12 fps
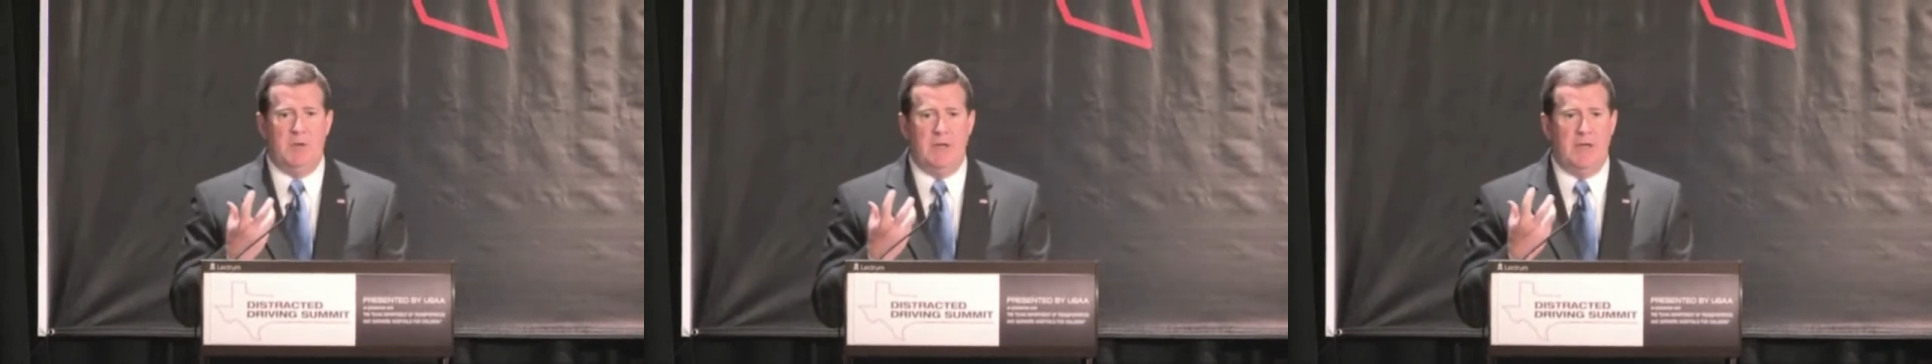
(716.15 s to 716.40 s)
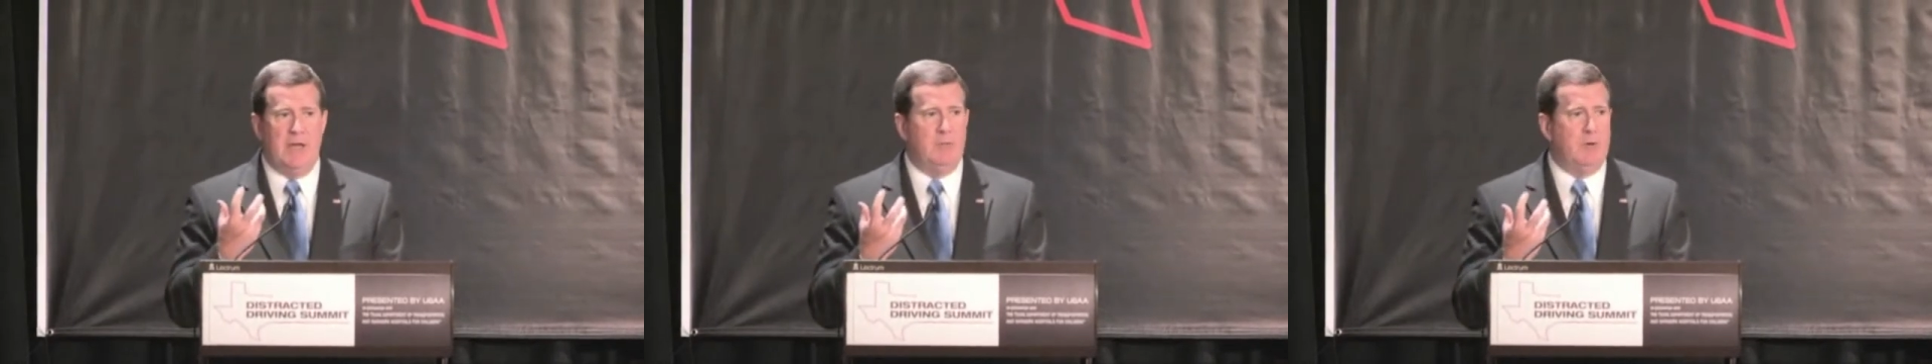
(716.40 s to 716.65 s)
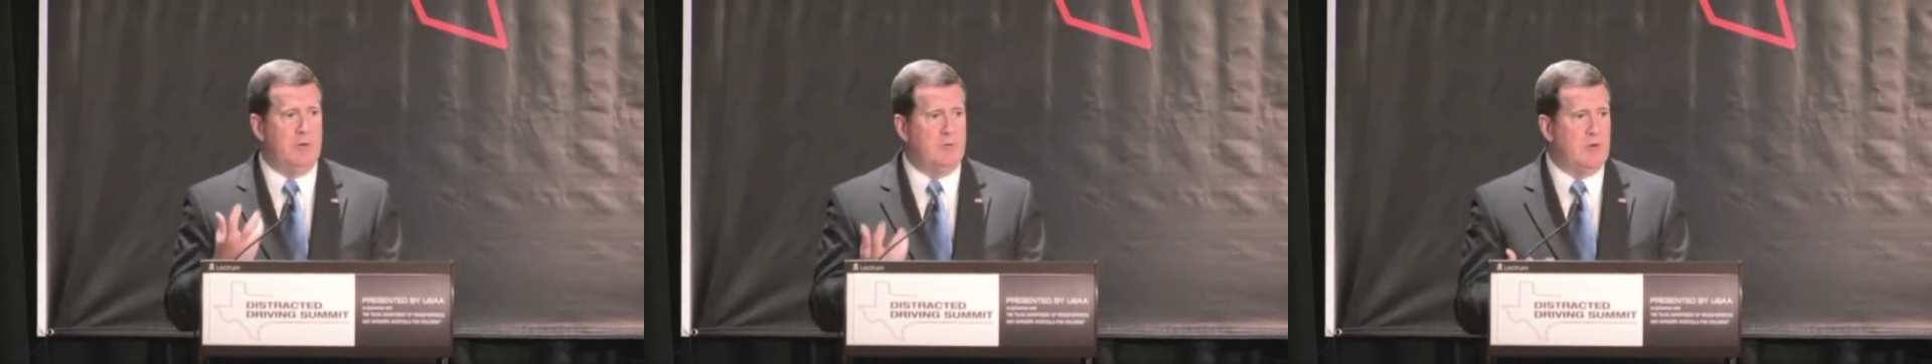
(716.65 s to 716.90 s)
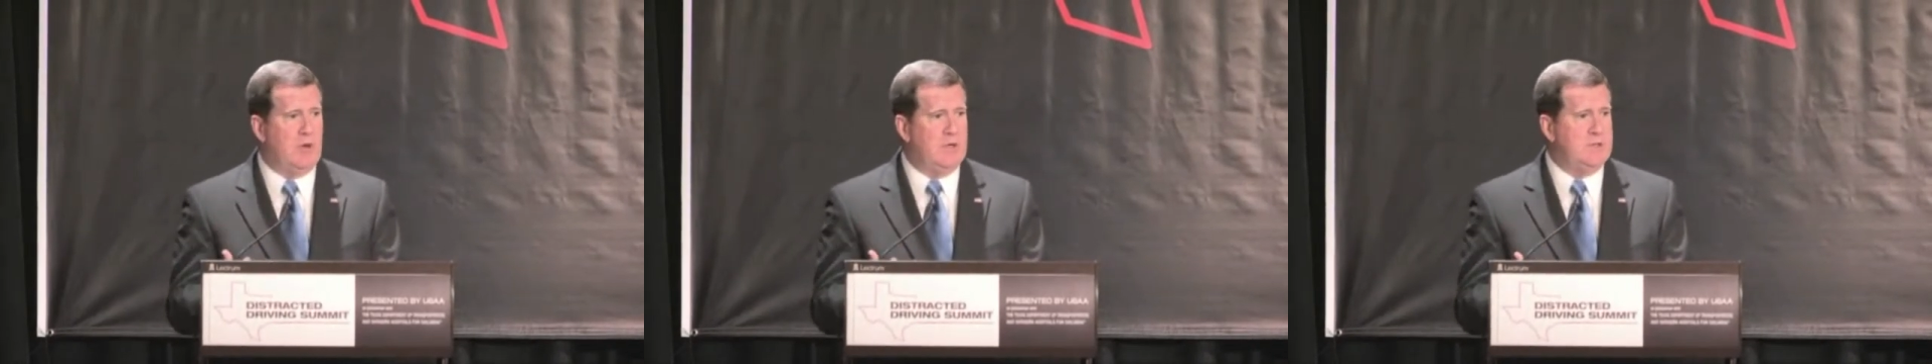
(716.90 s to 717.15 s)
being able to
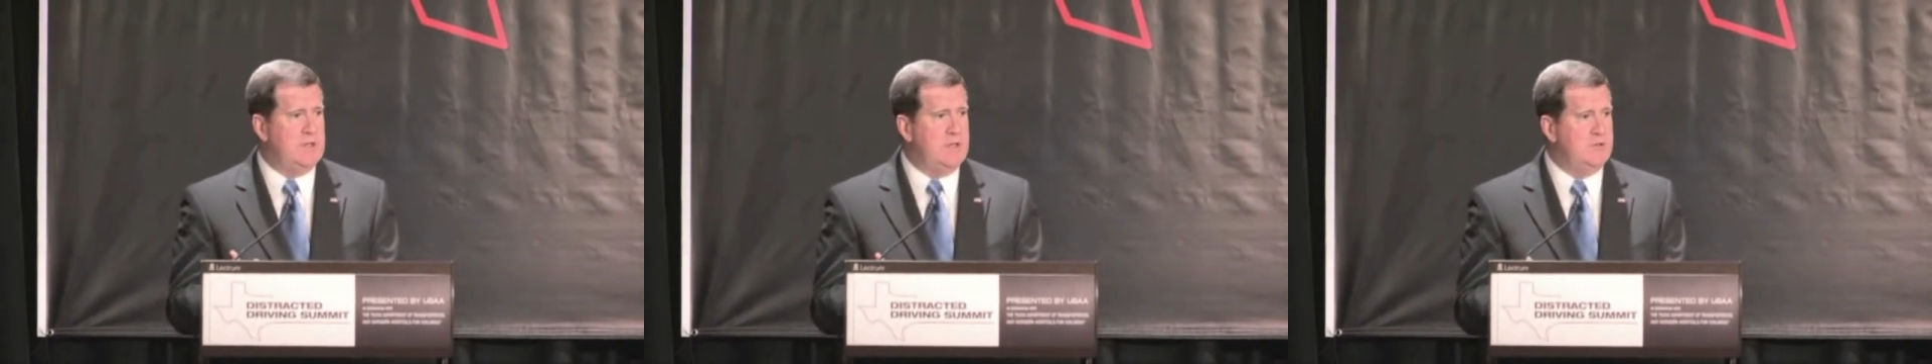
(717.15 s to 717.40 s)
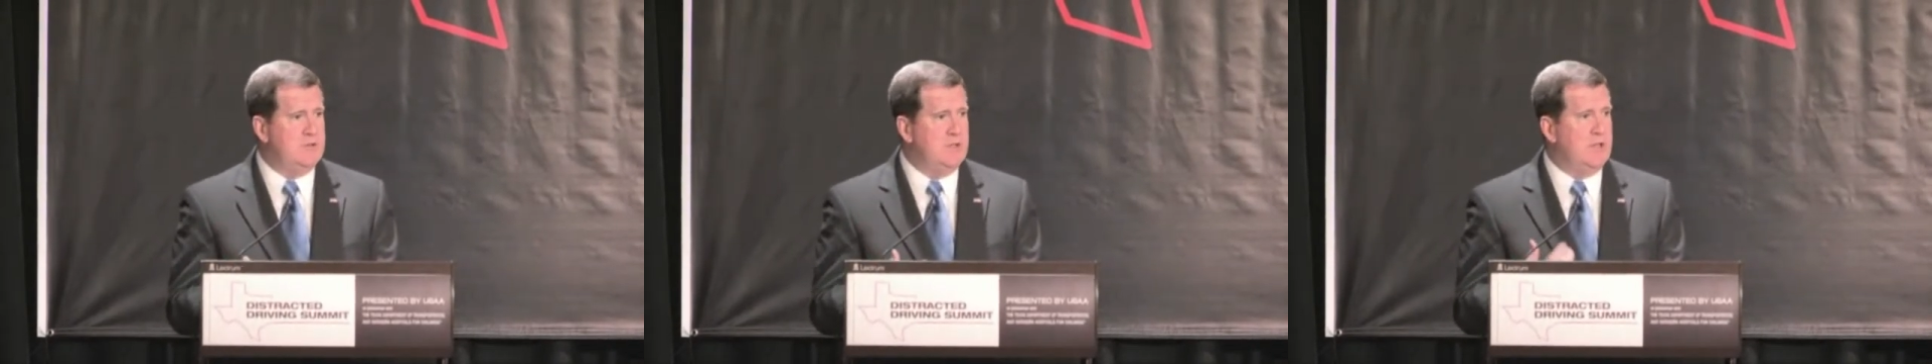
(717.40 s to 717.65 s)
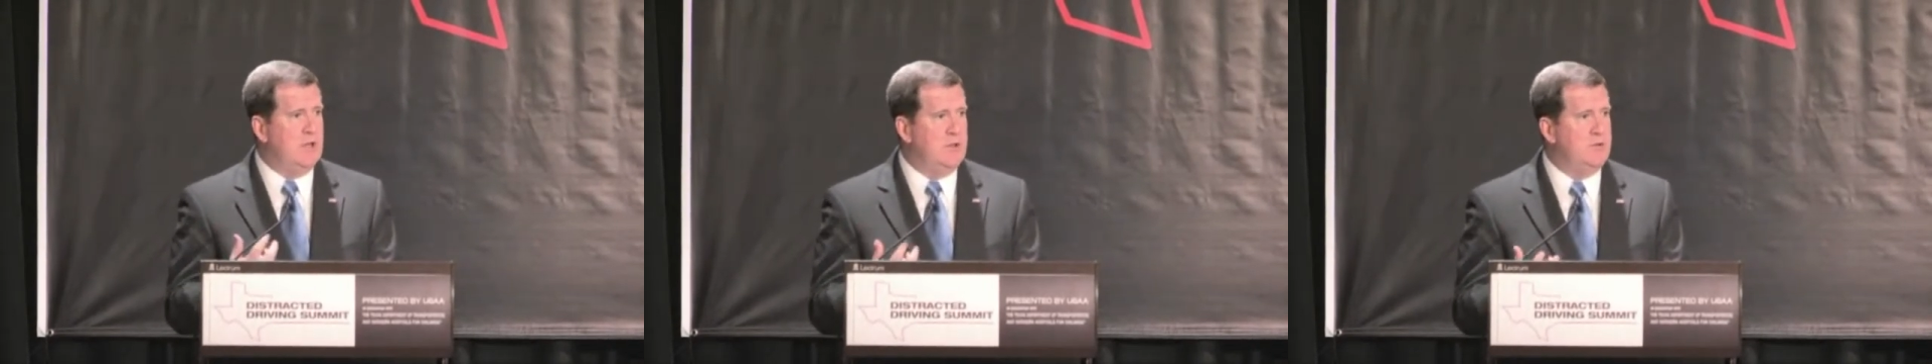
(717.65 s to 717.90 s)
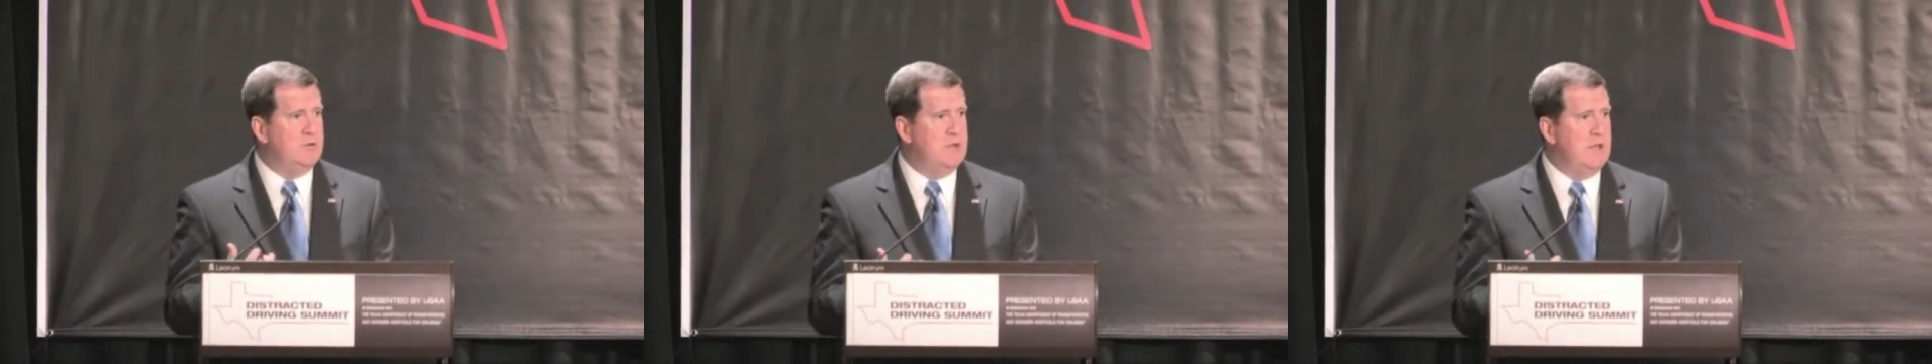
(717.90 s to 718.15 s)
draw attention and
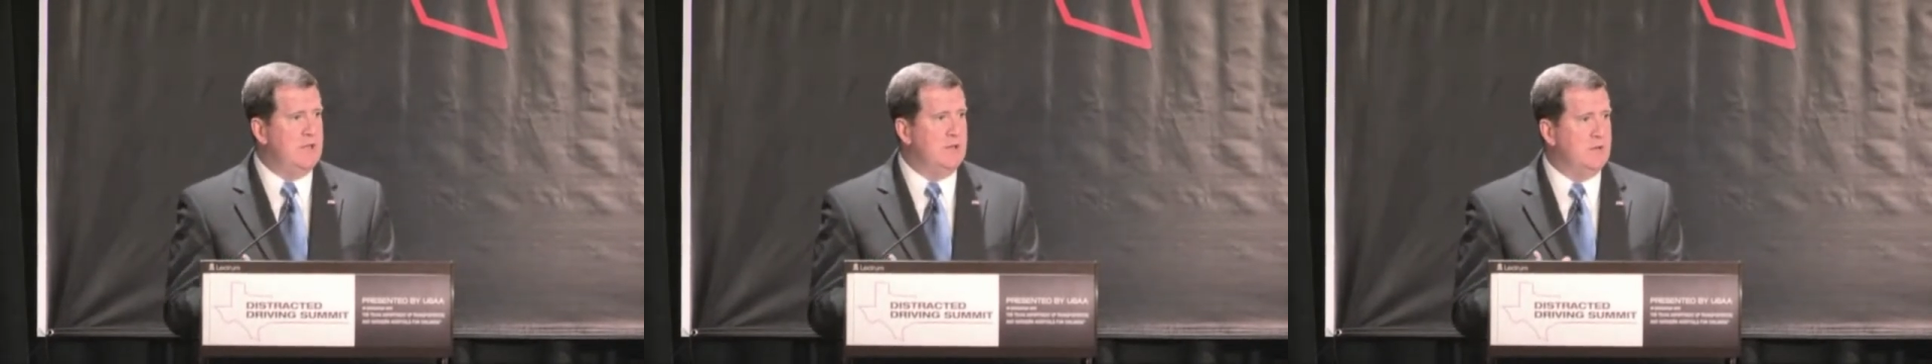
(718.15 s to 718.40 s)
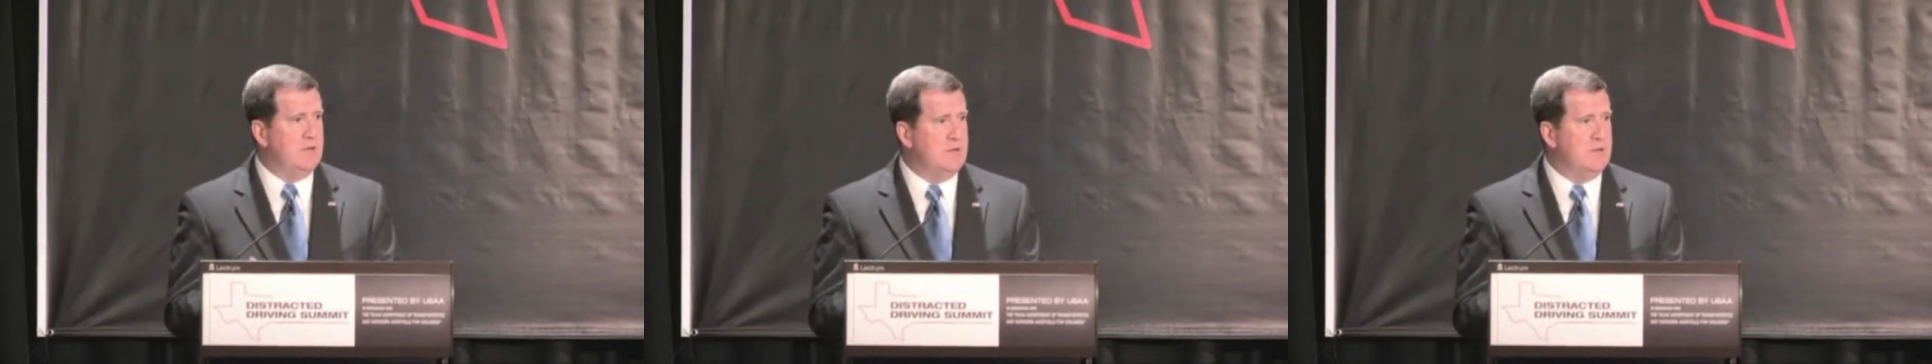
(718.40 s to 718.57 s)
understanding